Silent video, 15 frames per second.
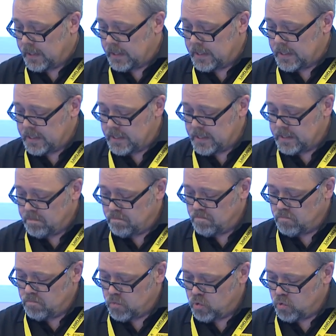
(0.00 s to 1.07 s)

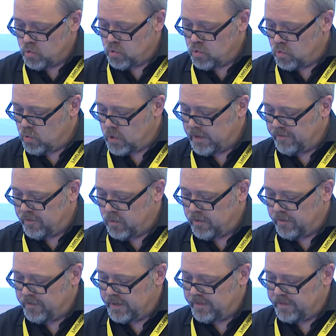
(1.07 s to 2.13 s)

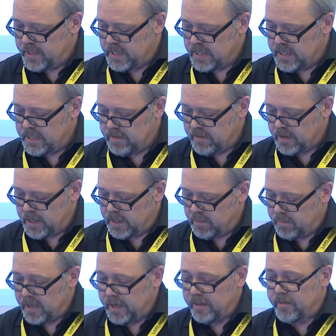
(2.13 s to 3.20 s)
450 divided
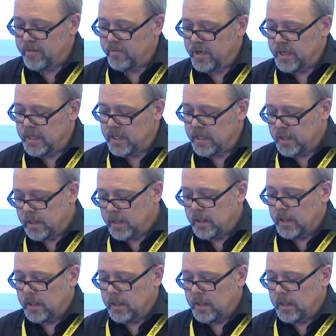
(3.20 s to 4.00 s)
by 3